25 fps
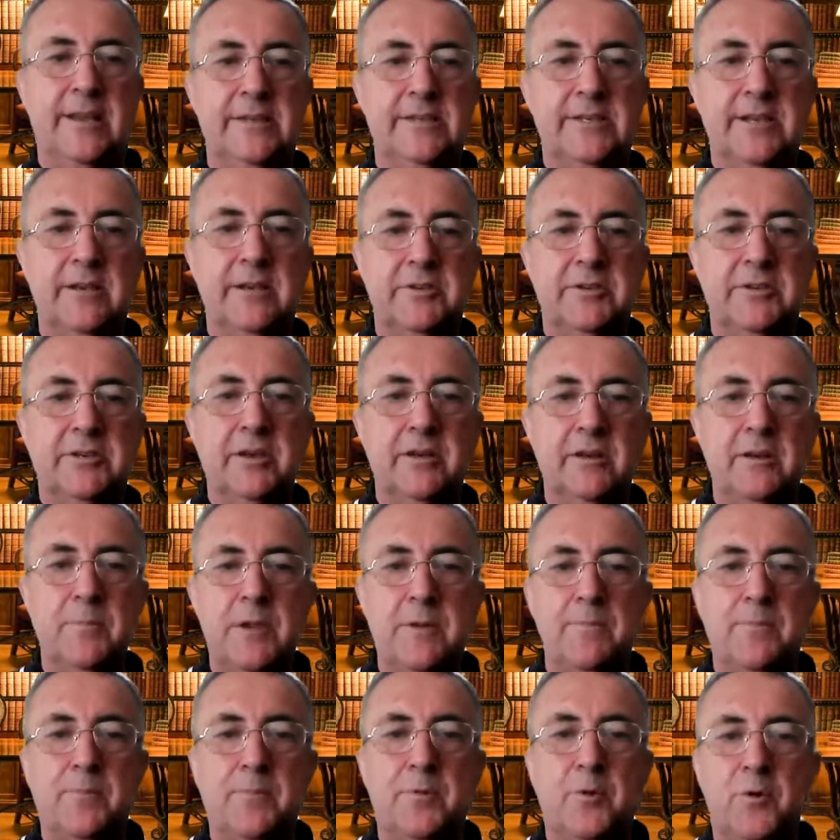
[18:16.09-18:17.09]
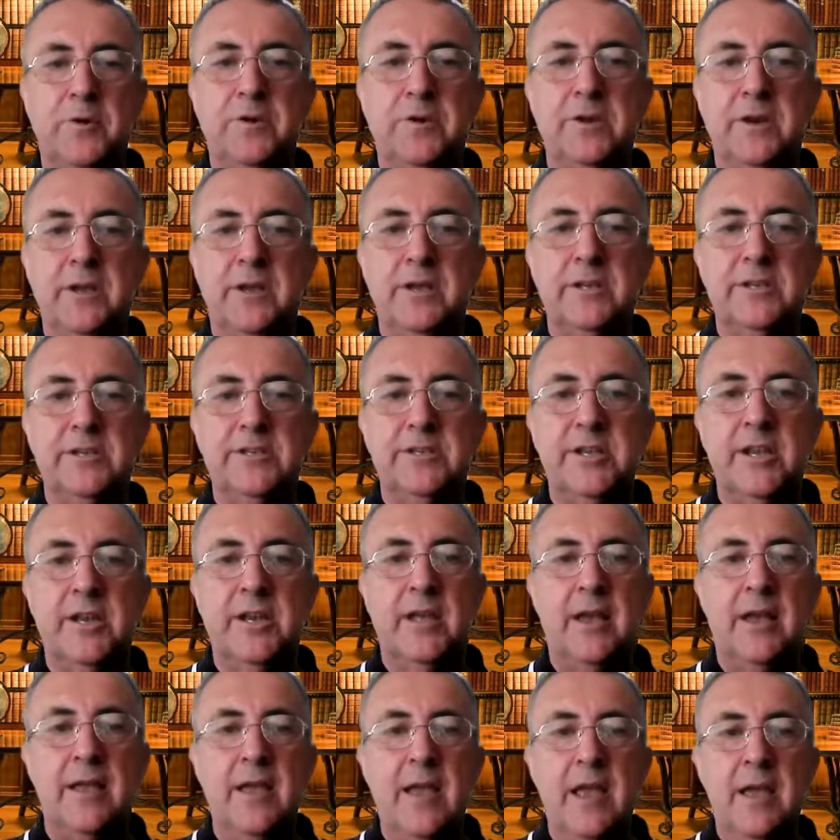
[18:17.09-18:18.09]
And so it's going to be important to
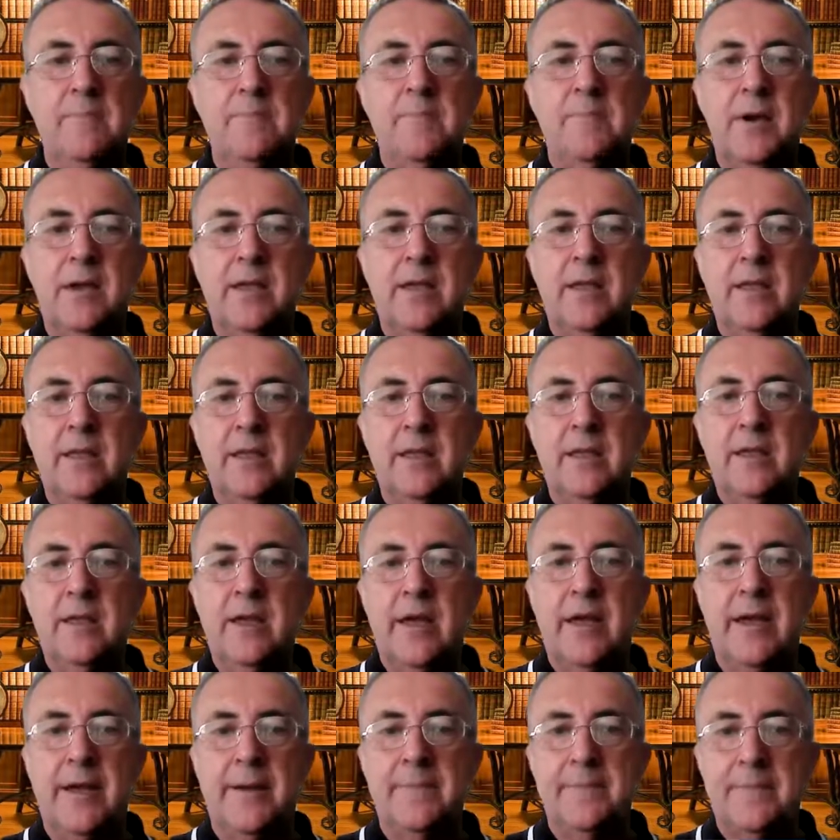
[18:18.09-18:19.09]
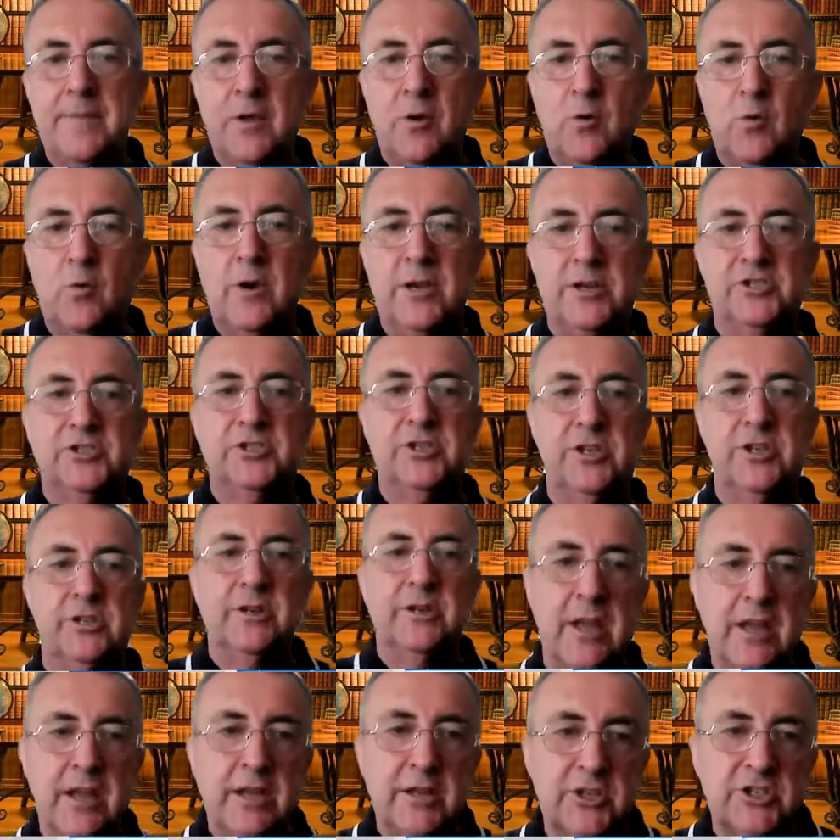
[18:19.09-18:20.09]
consider making the
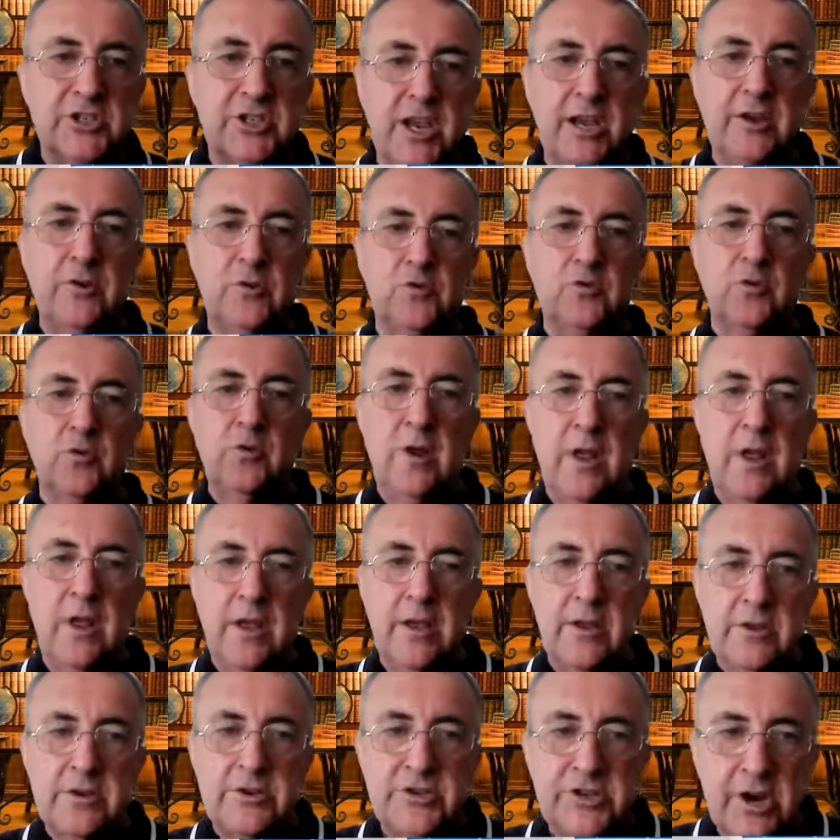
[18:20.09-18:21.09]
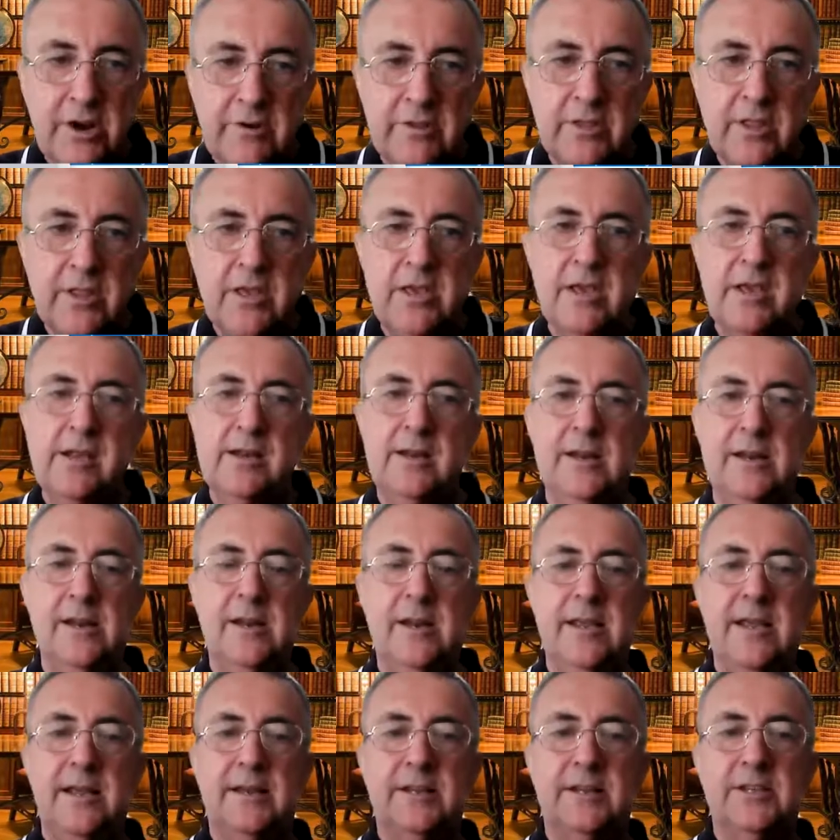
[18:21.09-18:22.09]
question central, showing that you
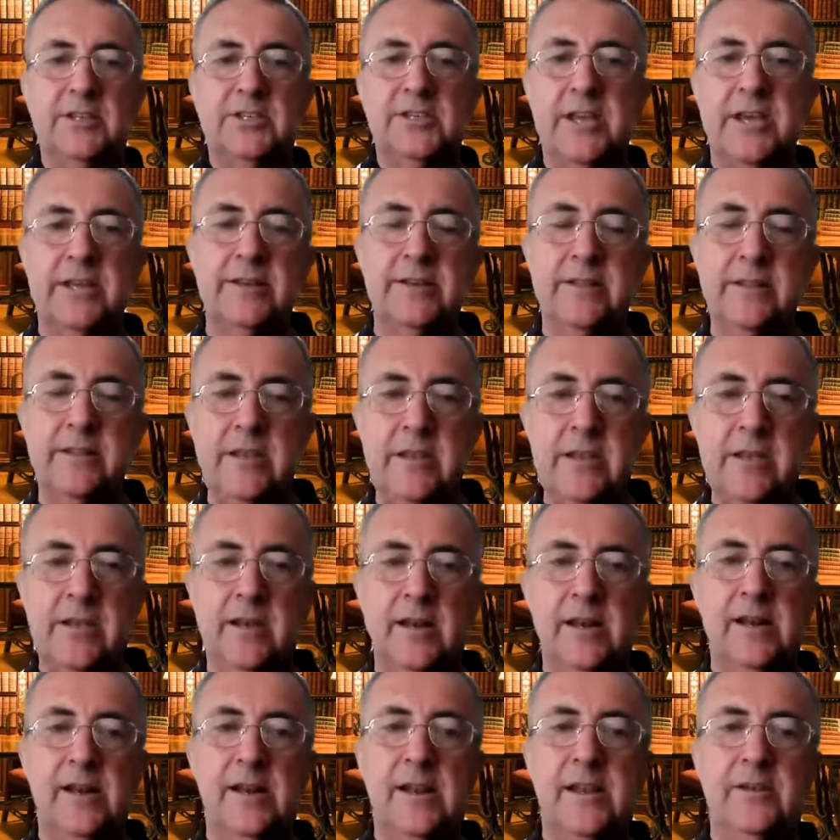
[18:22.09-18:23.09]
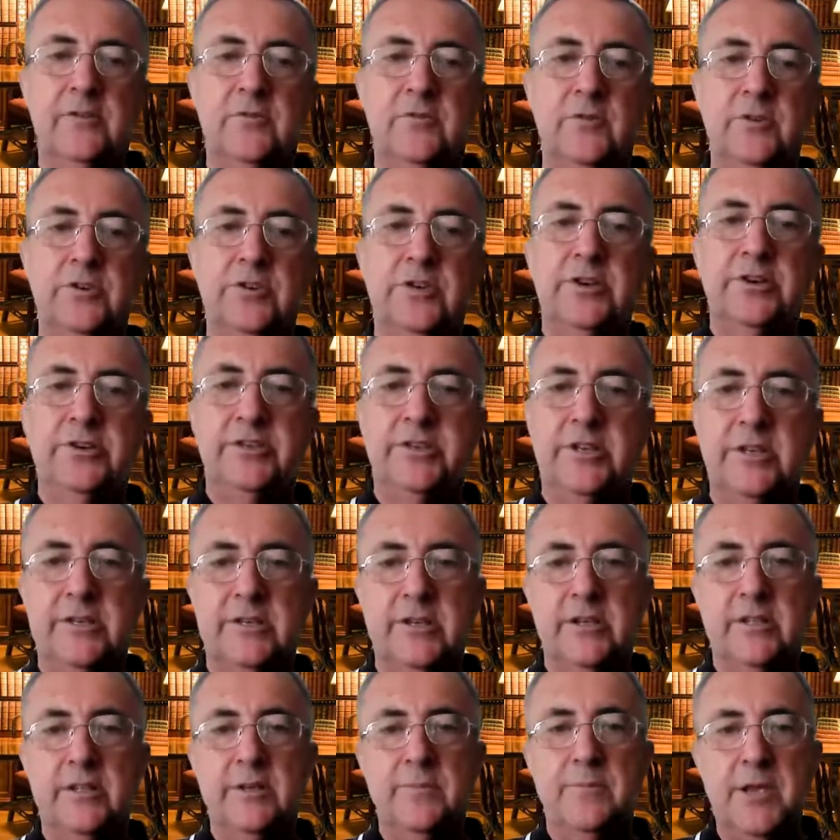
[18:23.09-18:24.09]
clearly understand, you clearly introduce
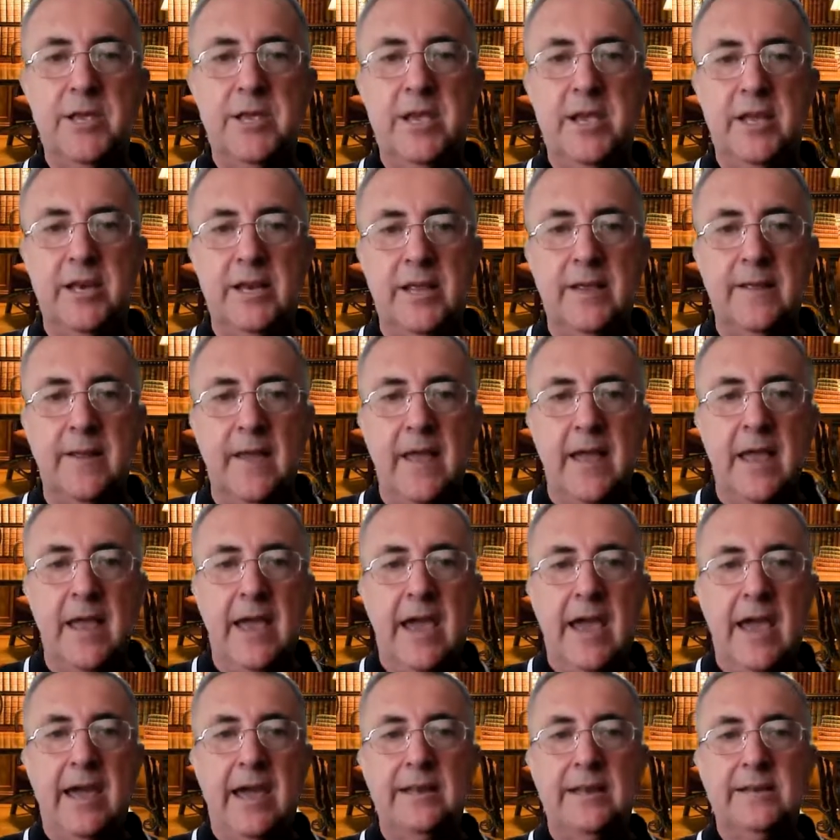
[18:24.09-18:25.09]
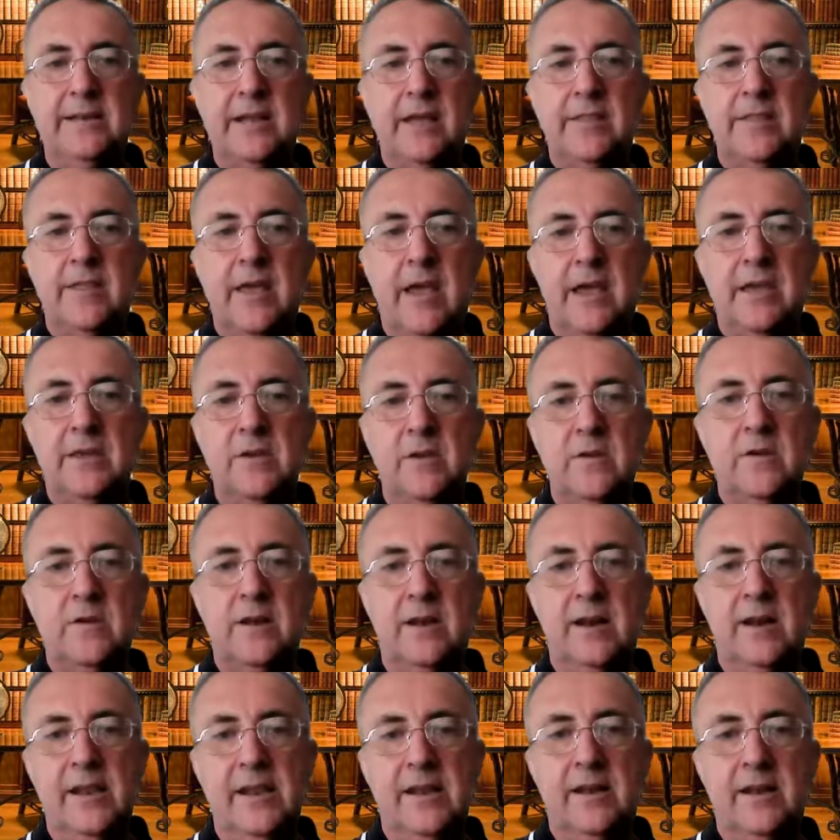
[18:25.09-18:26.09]
it at the beginning, and that you
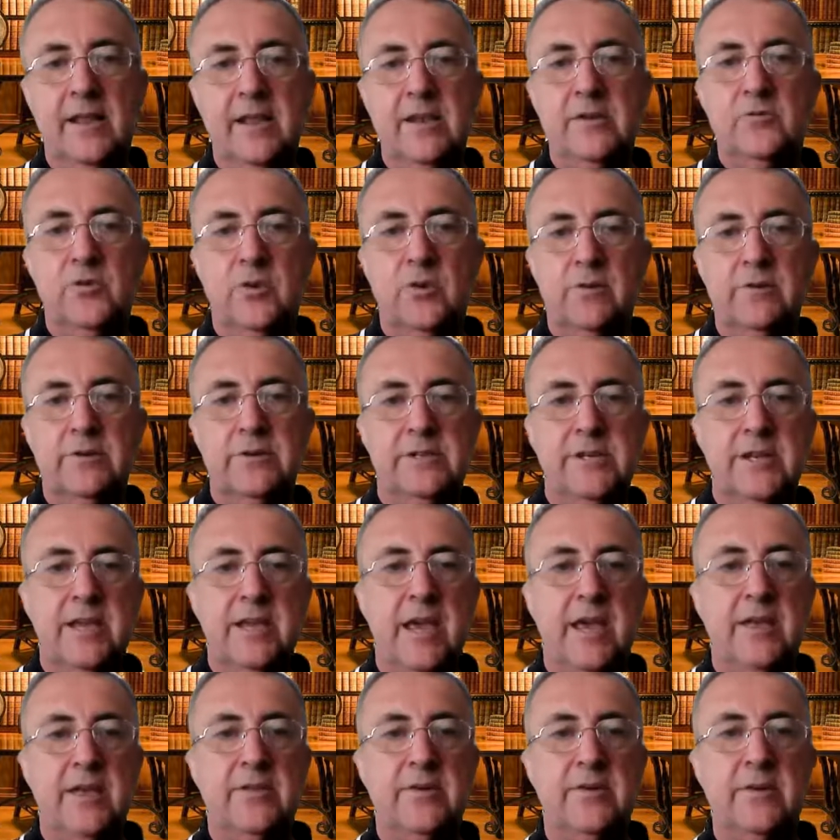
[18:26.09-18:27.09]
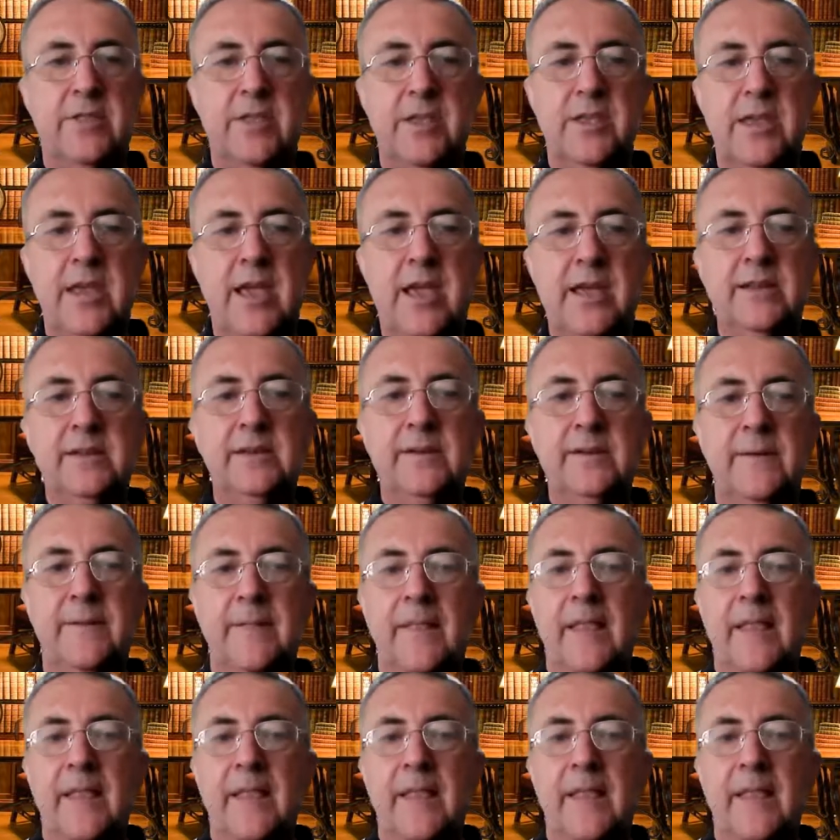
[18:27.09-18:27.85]
clearly draw it together at the end.